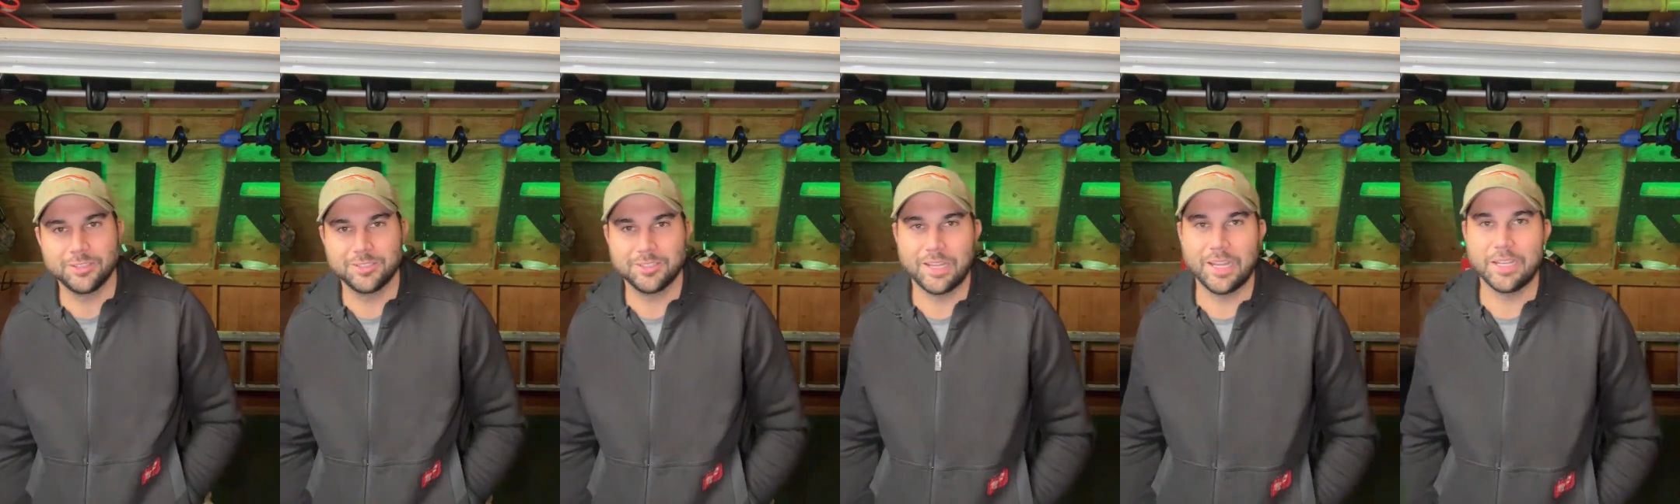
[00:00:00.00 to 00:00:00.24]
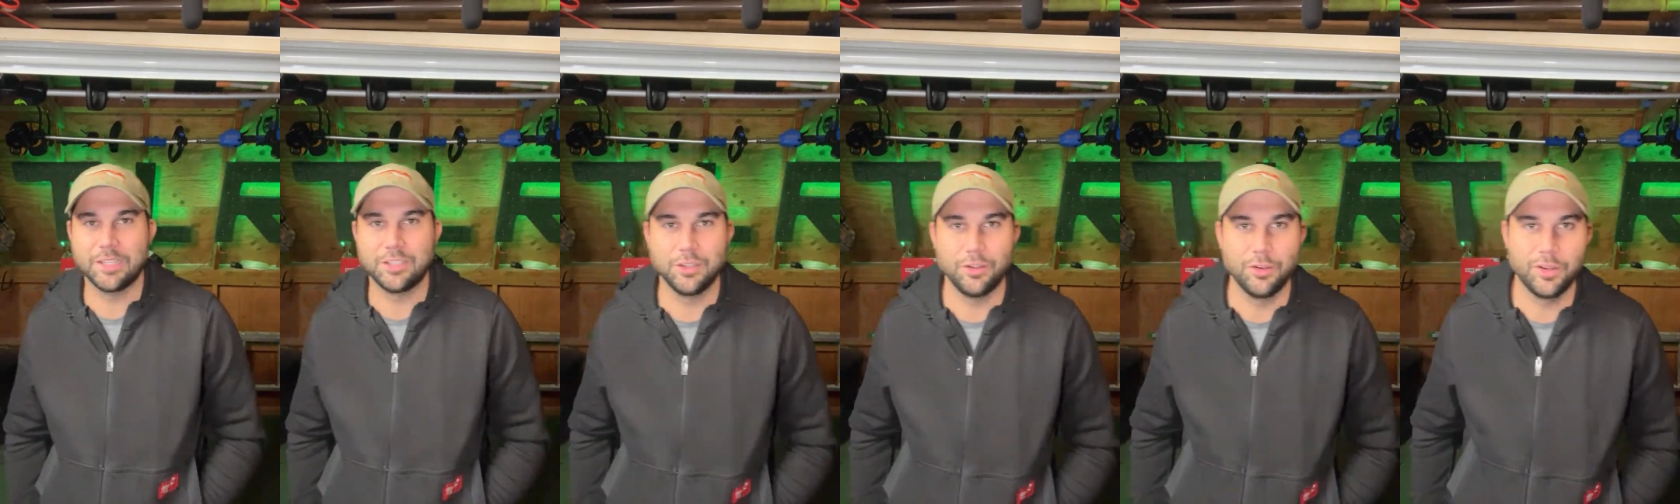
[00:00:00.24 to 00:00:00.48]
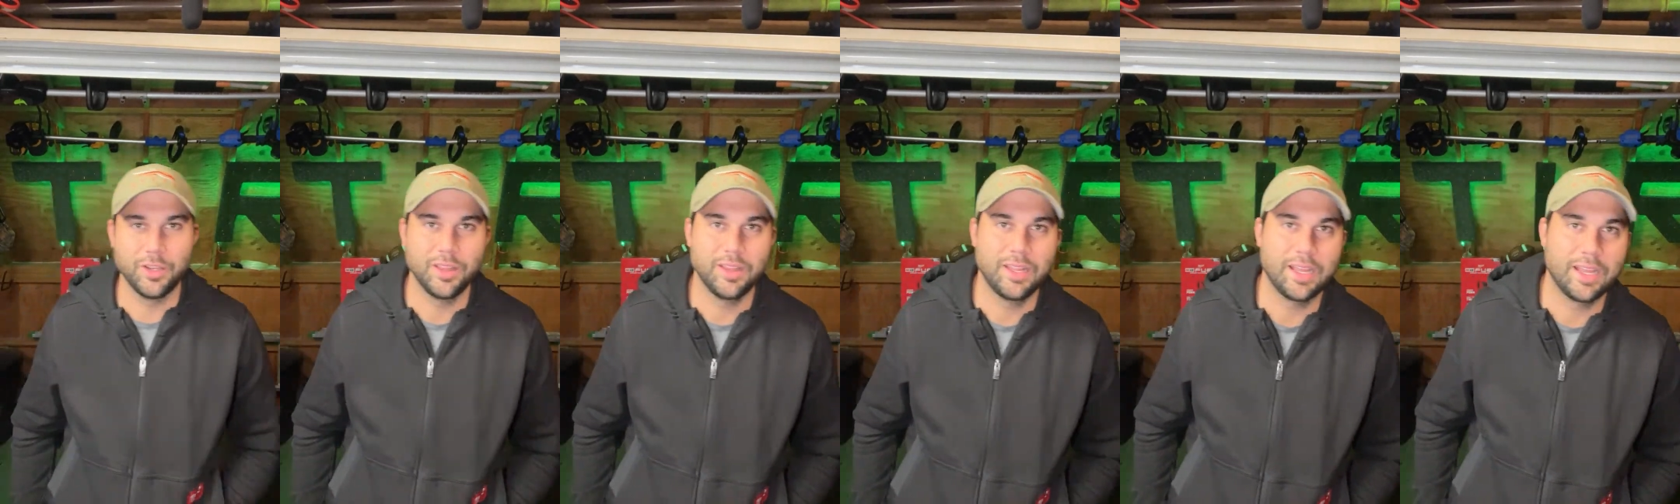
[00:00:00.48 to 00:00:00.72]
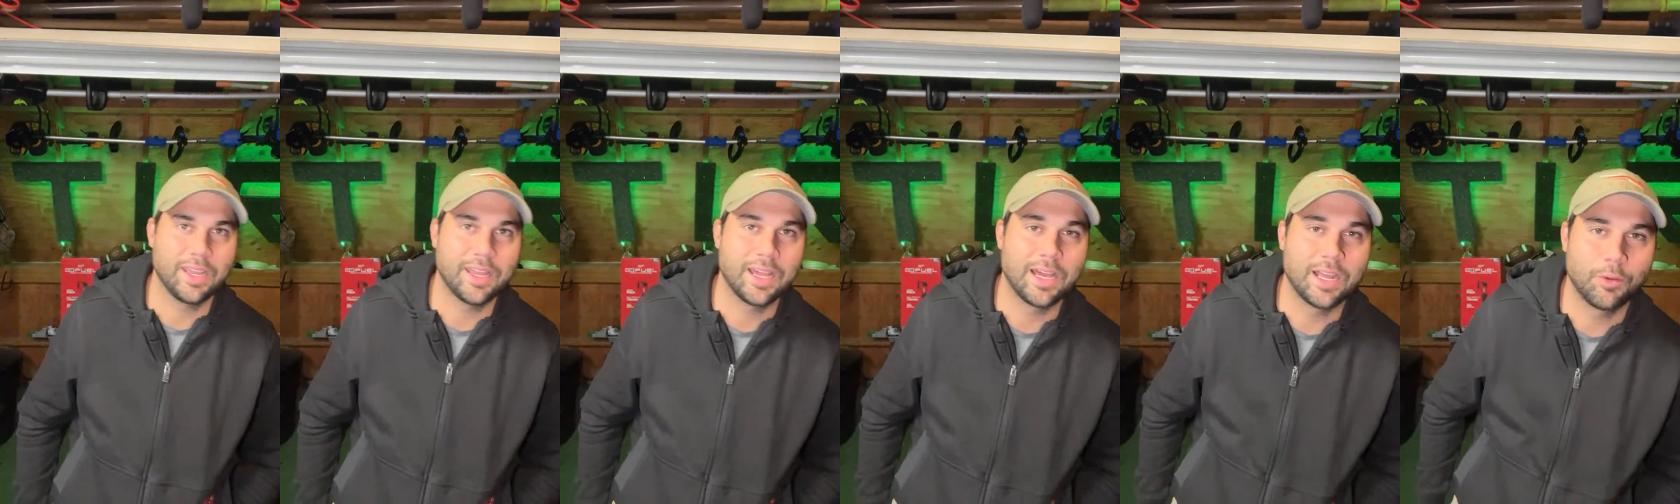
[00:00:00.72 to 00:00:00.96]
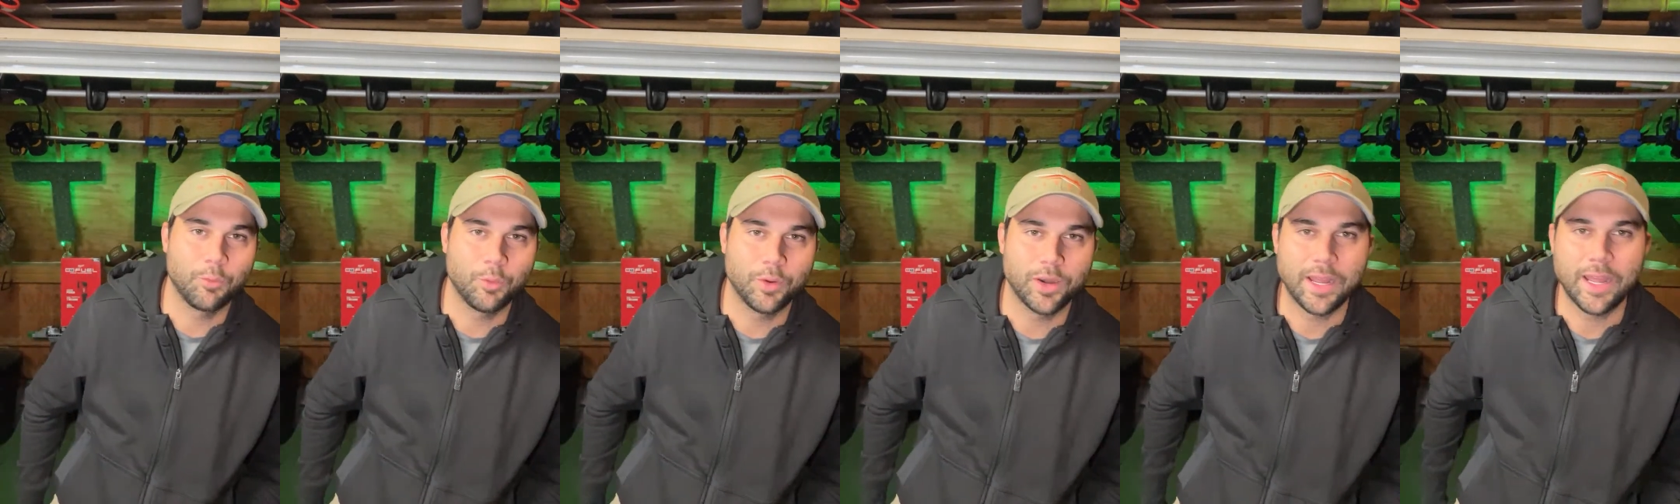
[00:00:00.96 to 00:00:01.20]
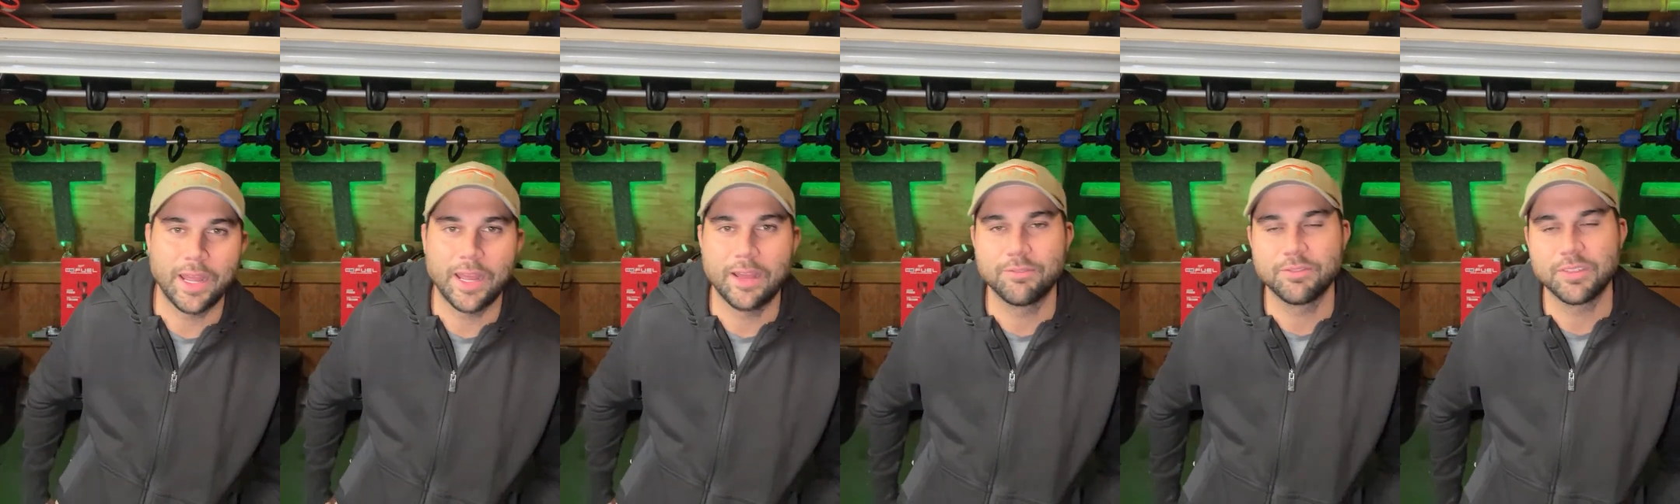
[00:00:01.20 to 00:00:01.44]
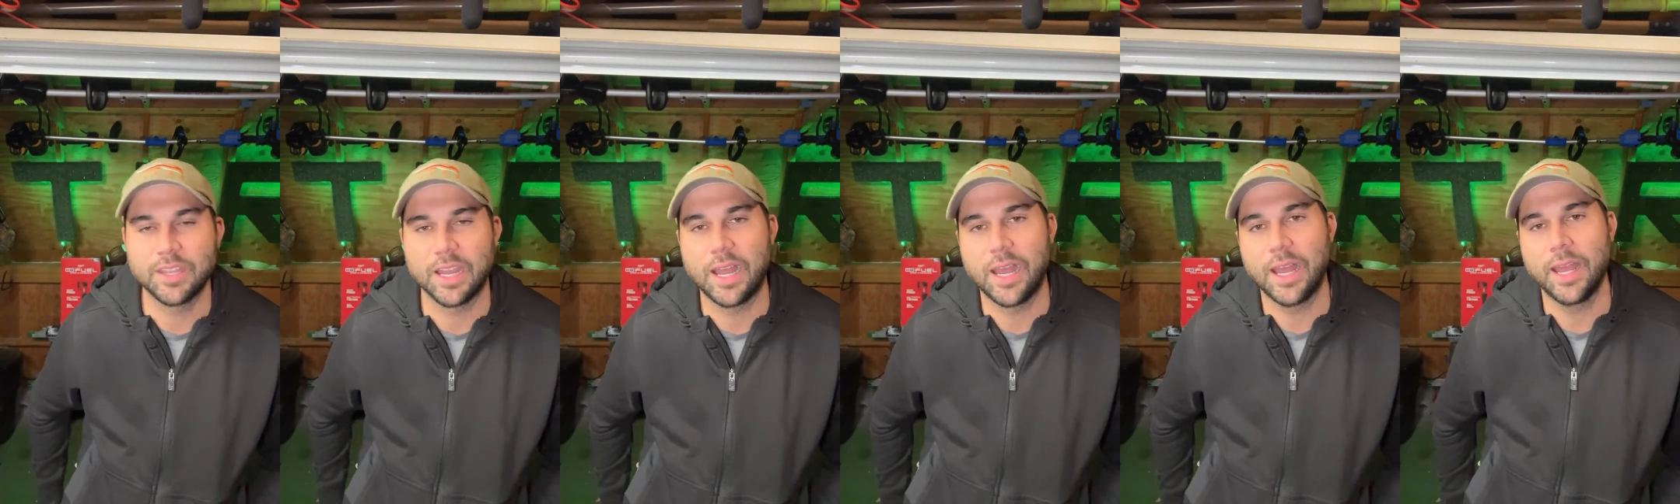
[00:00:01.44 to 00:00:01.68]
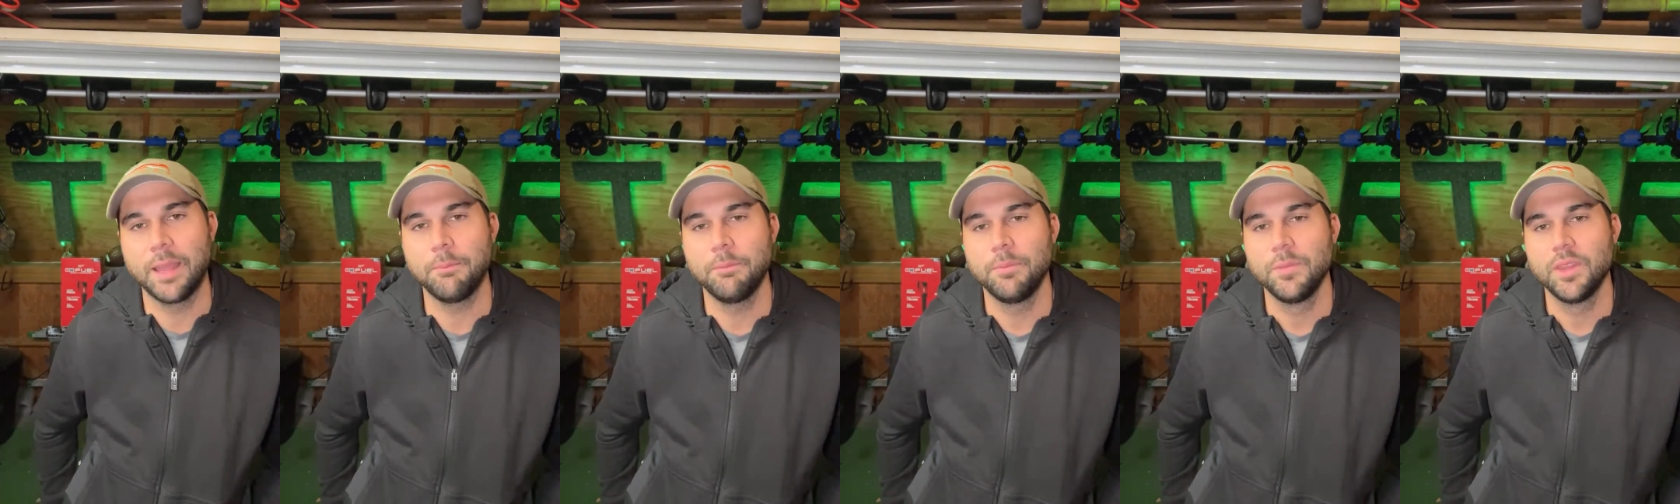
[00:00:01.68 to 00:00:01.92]
I do it like kind of when I have
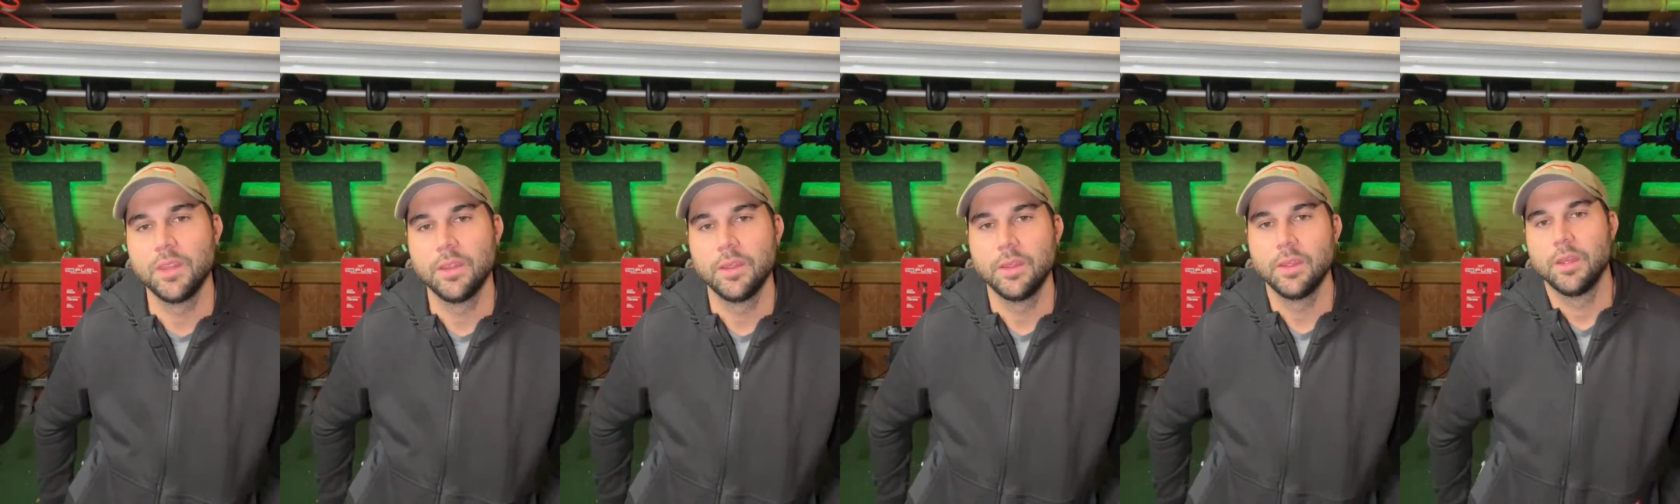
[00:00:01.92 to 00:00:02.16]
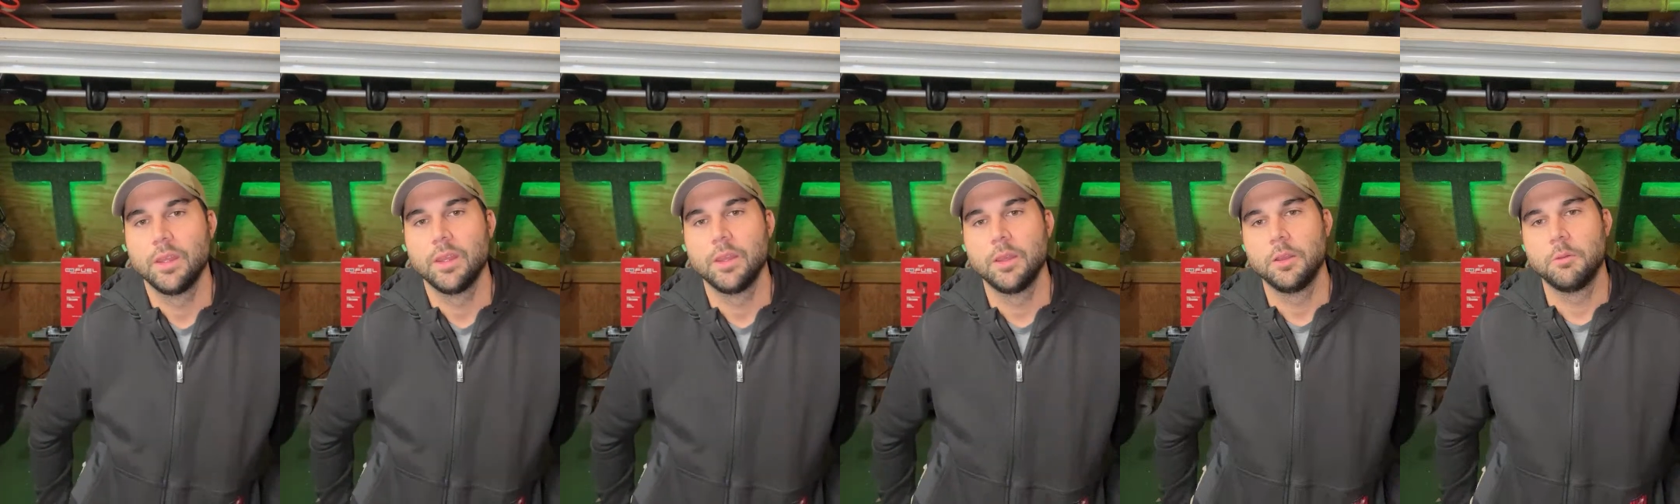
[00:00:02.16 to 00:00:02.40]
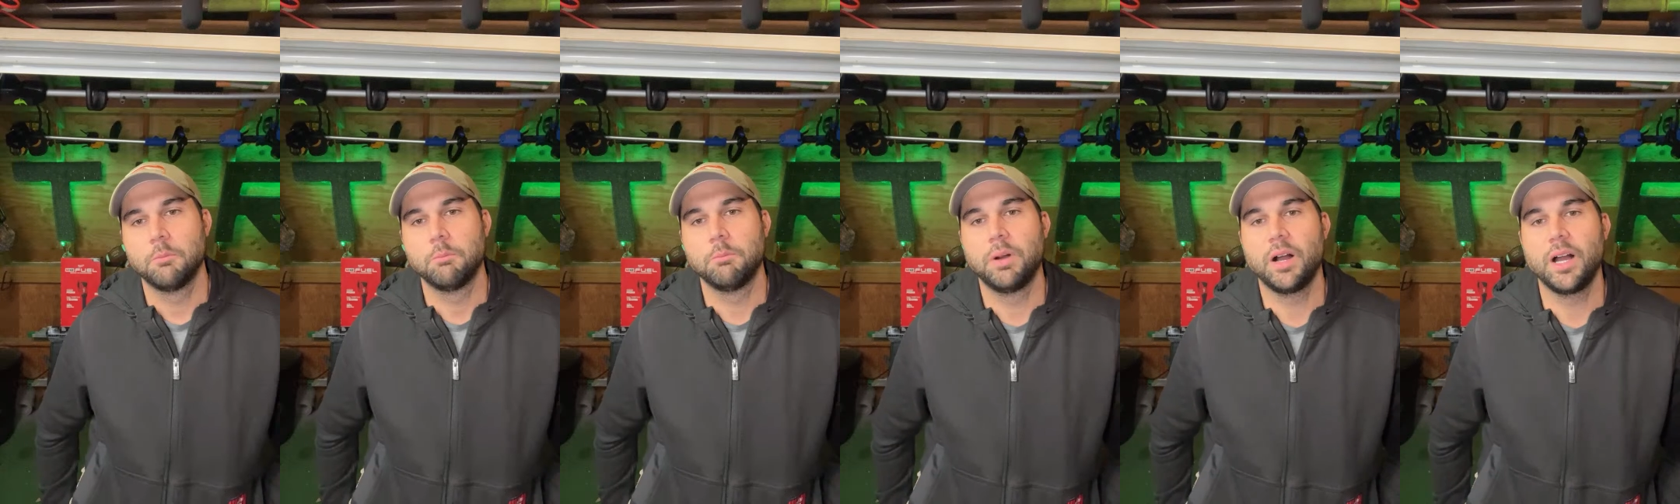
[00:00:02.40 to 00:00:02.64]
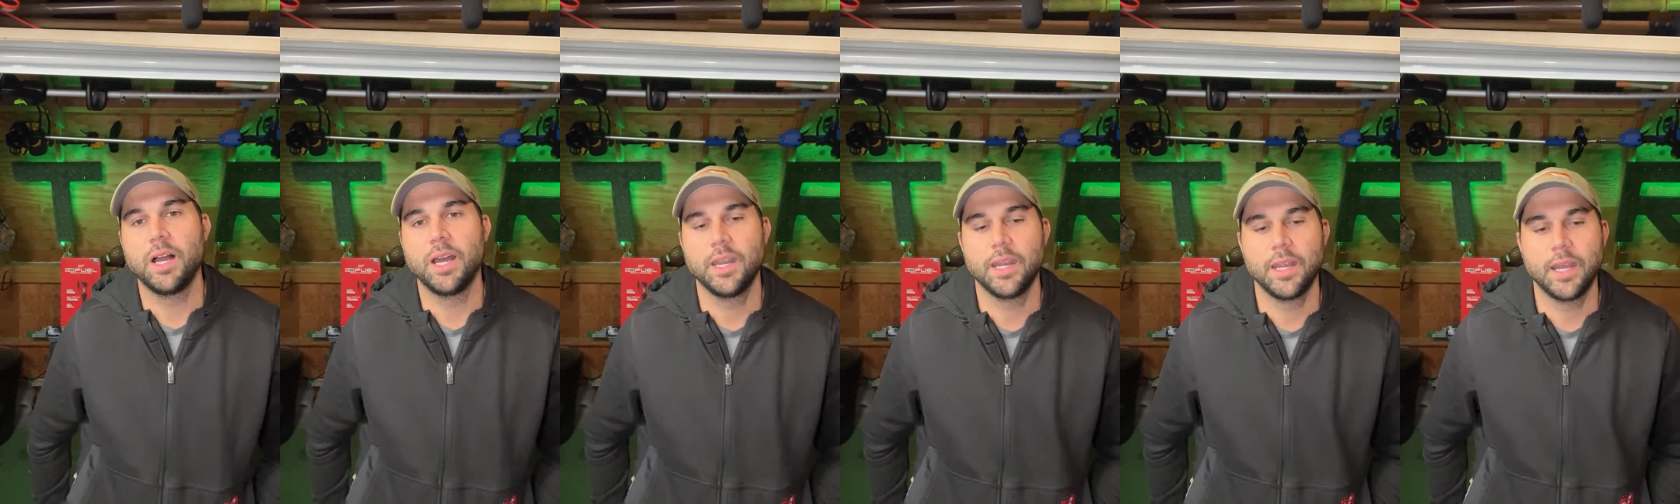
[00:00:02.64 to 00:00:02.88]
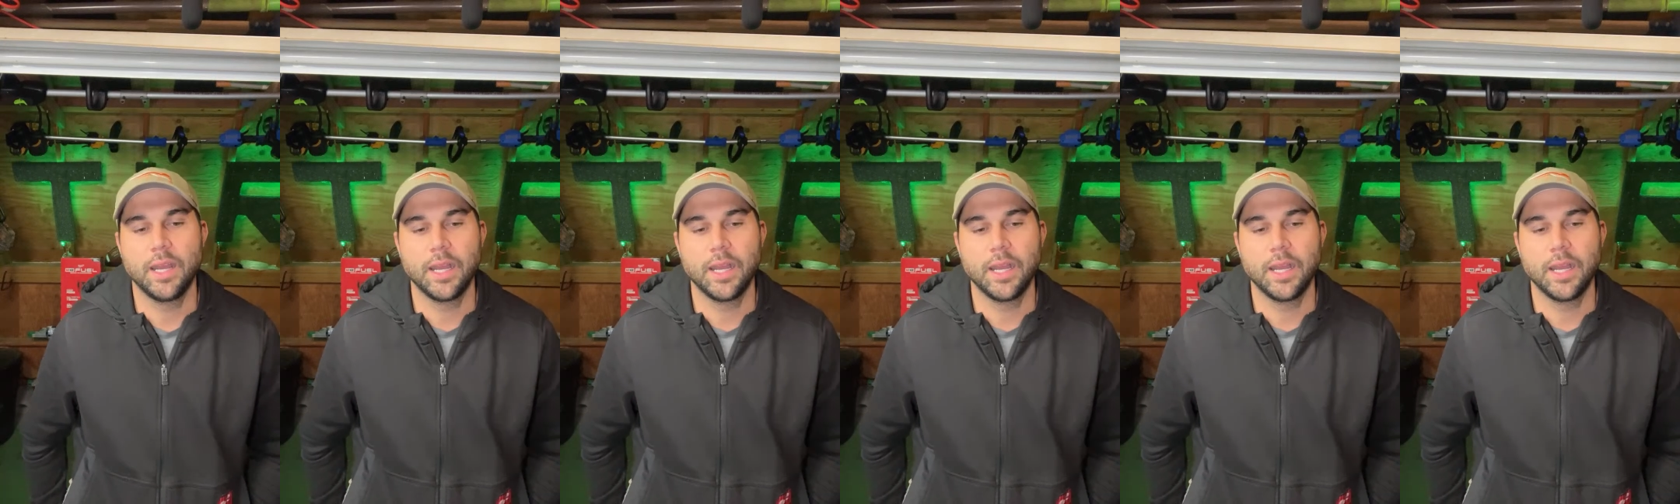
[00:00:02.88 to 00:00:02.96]
time. But